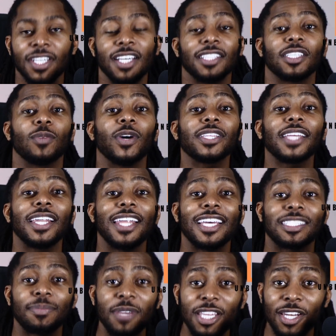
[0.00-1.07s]
So what that
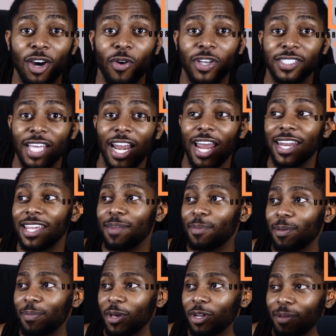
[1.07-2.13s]
lets me know is that I need to be
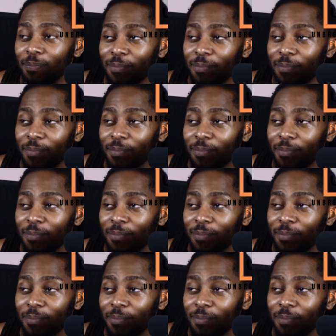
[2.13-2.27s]
building